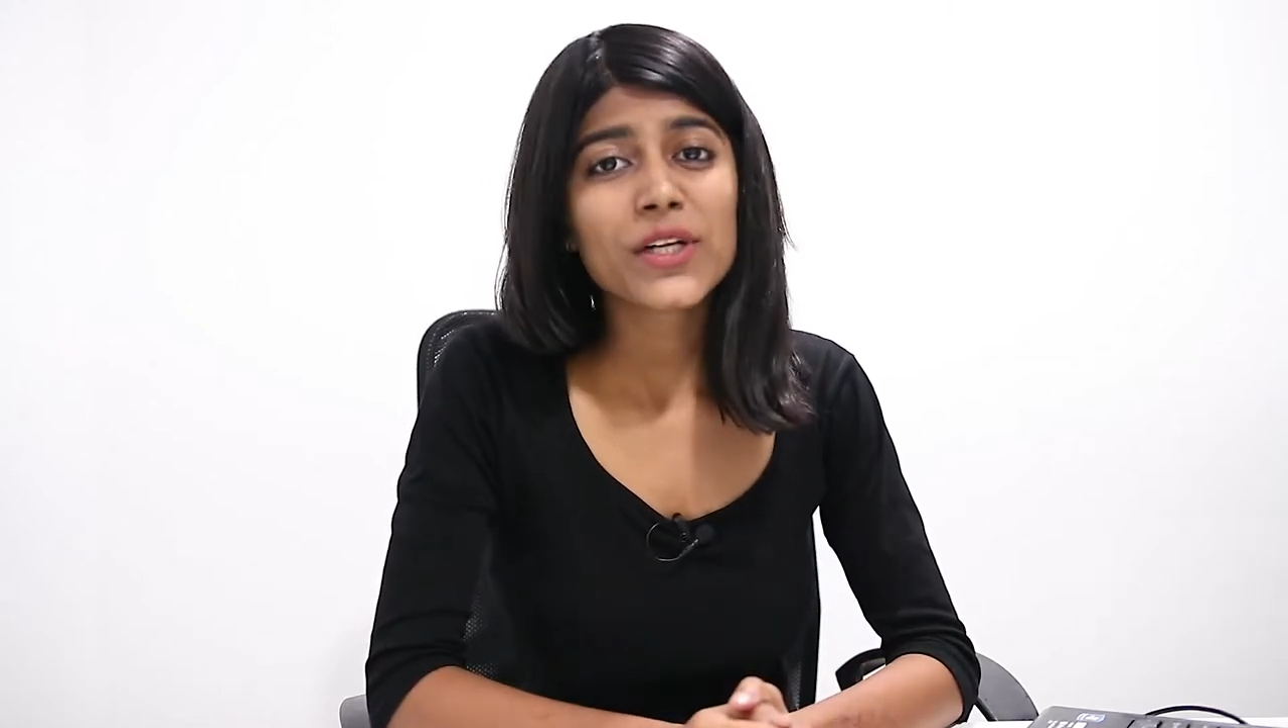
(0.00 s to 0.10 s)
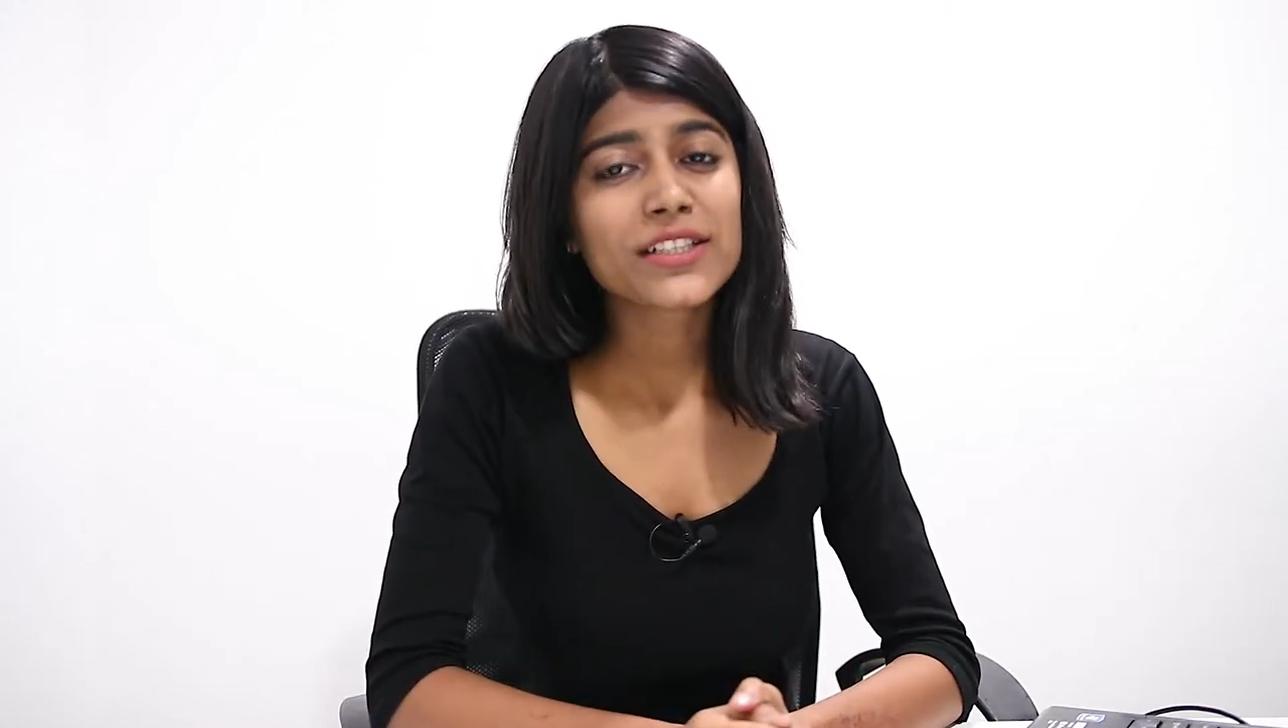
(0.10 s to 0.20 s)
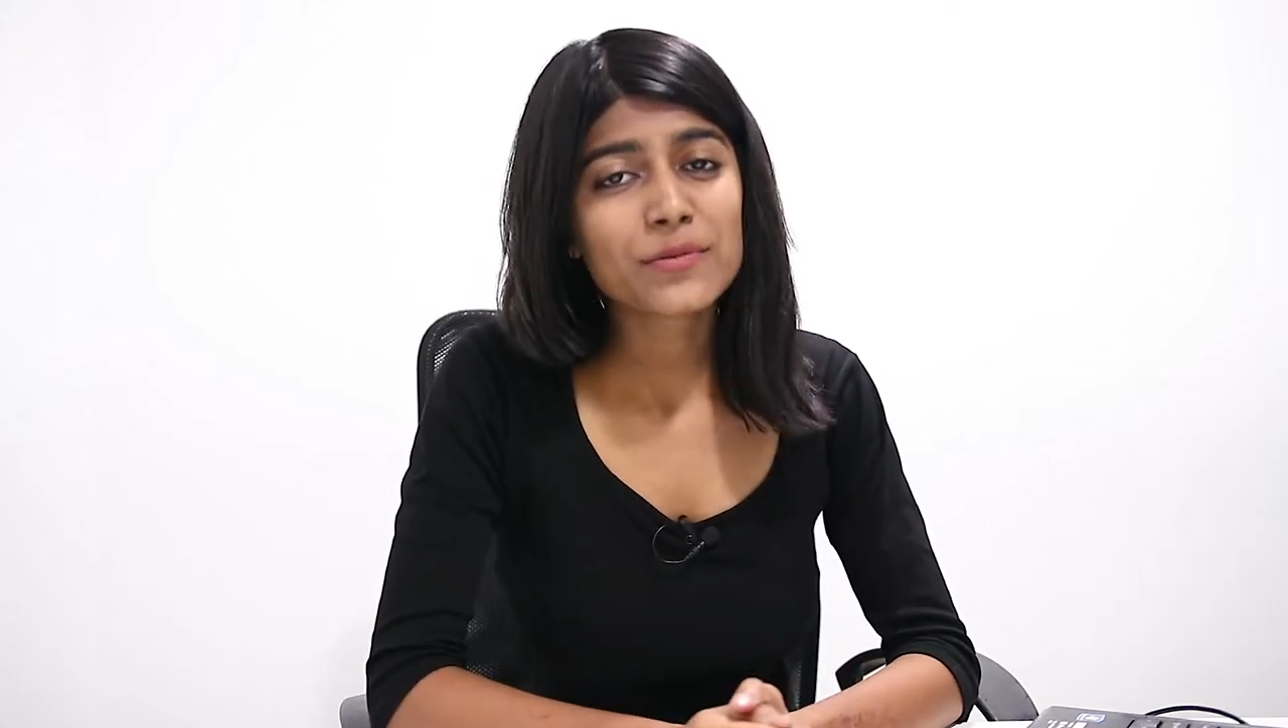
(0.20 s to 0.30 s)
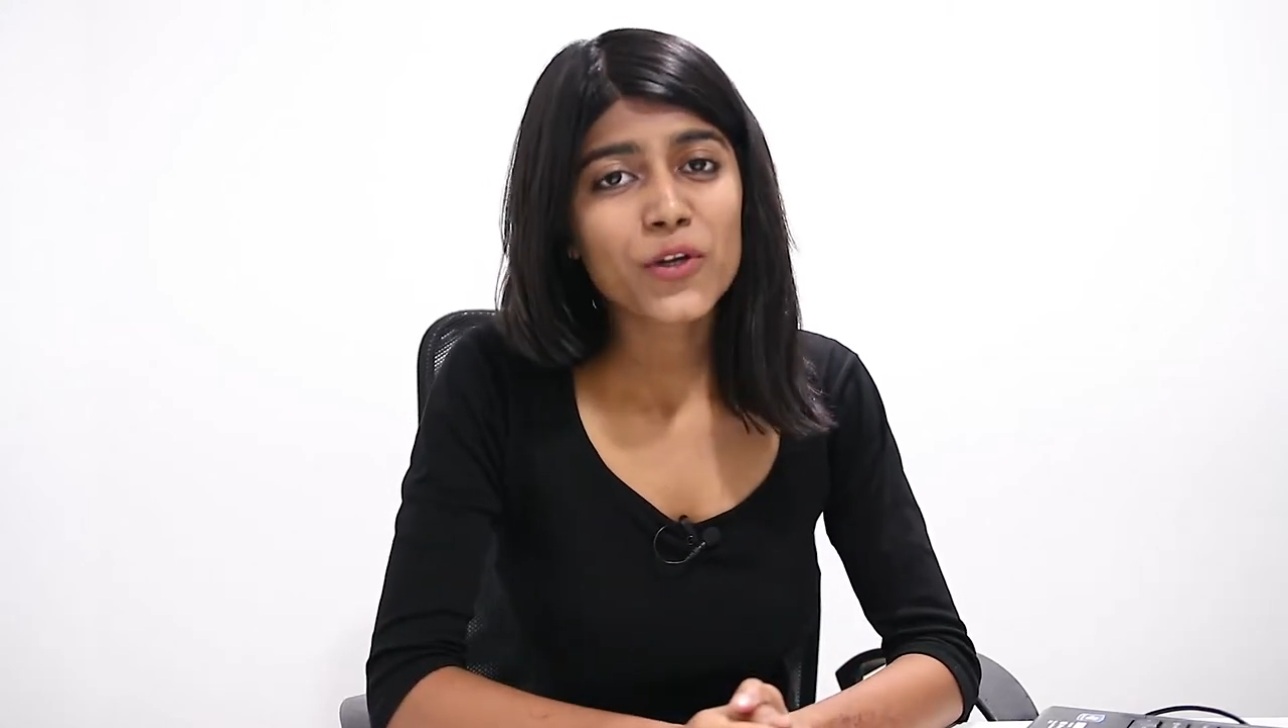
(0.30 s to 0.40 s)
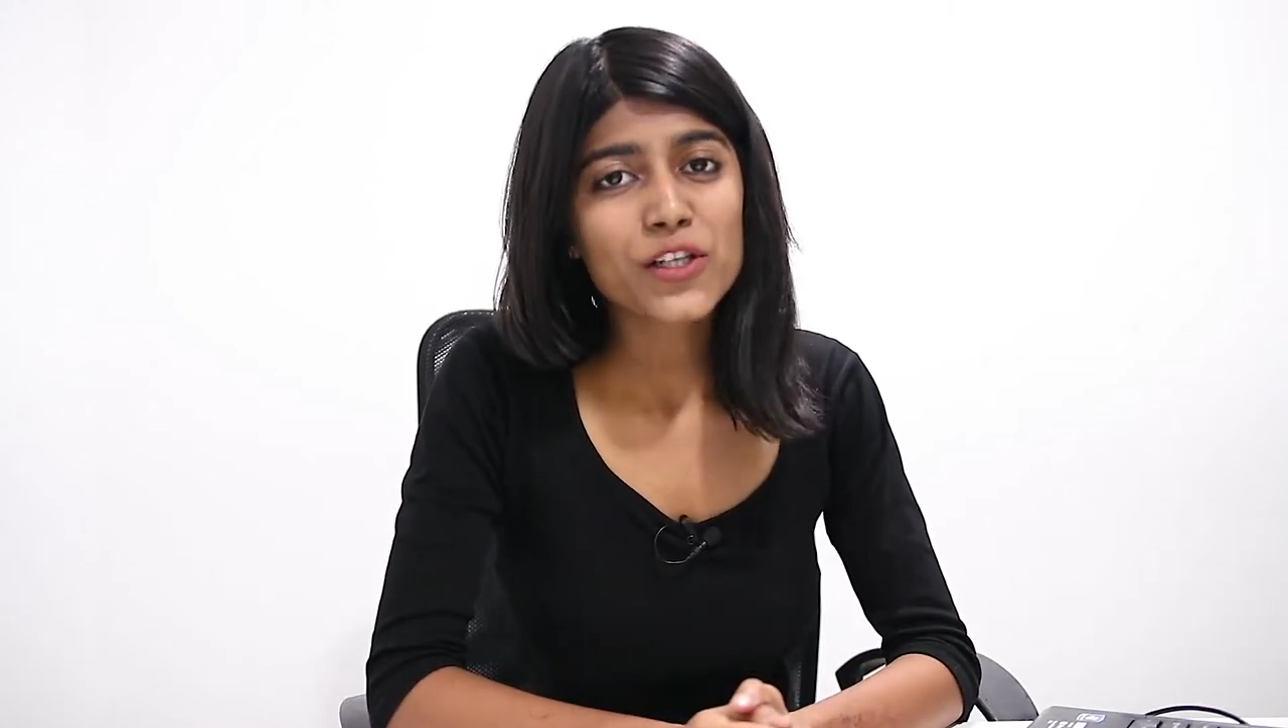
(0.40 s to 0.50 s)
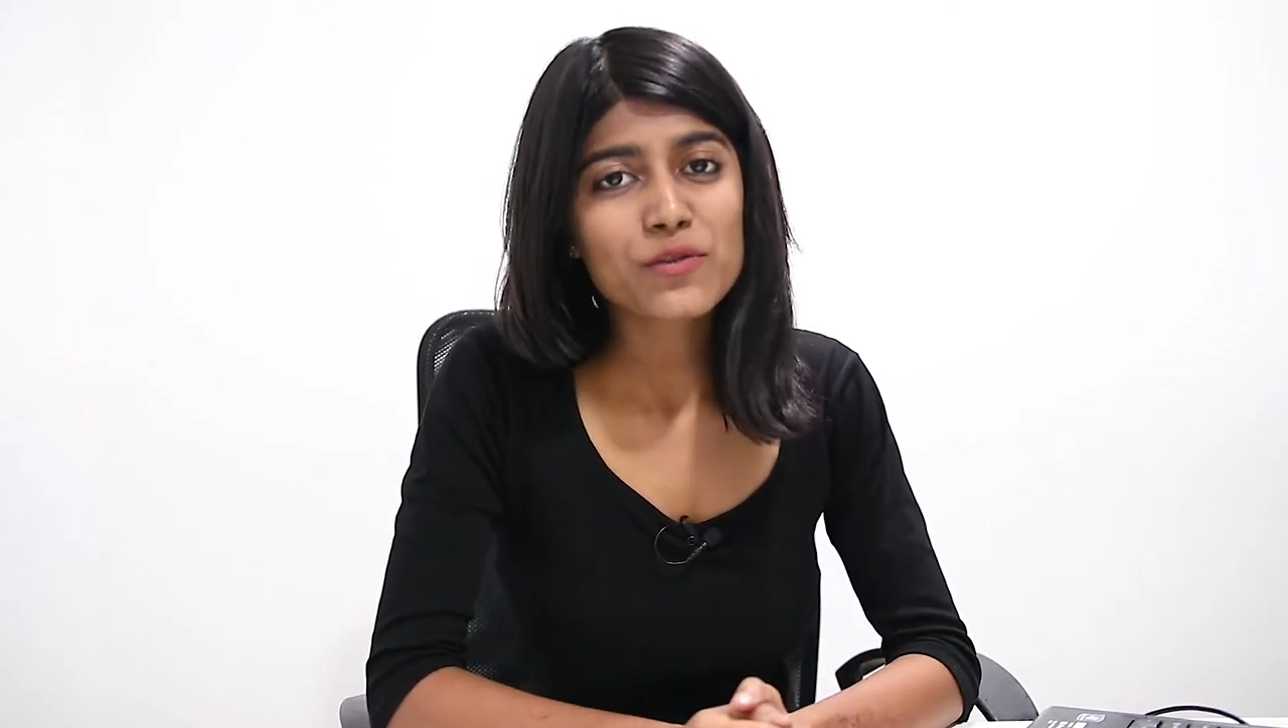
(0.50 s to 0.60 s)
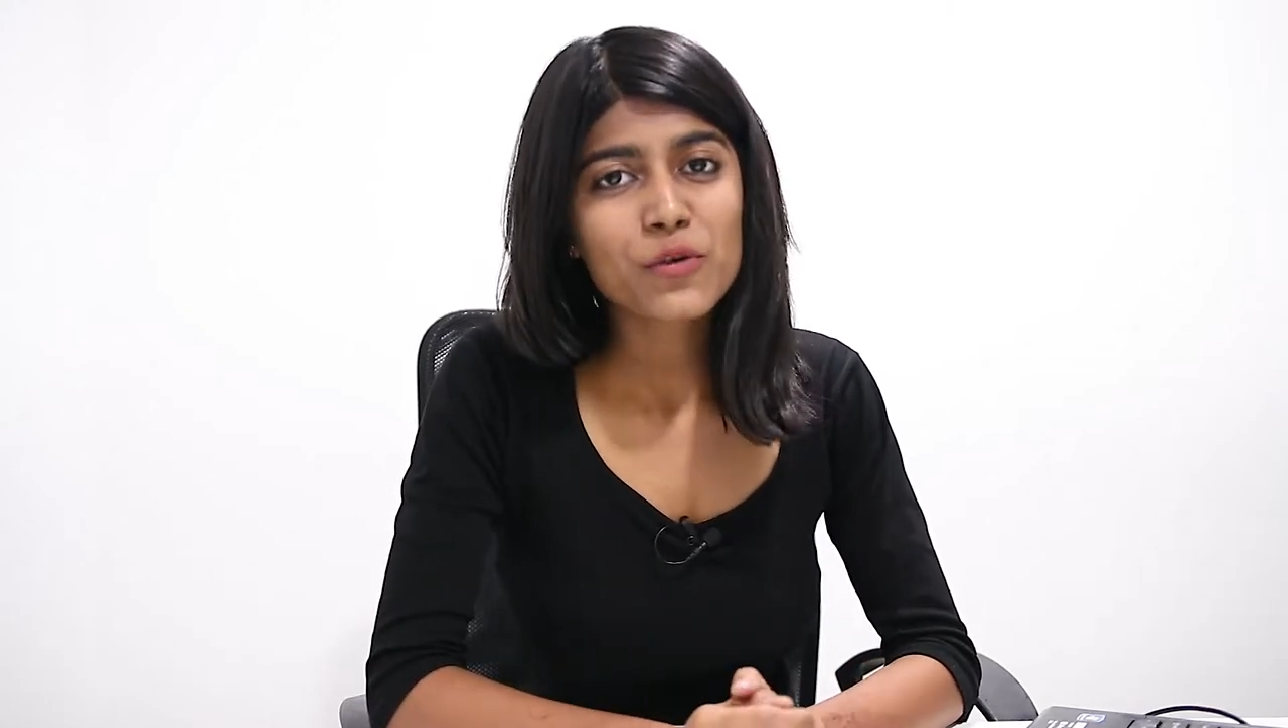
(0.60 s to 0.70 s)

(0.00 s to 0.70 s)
welcome you all to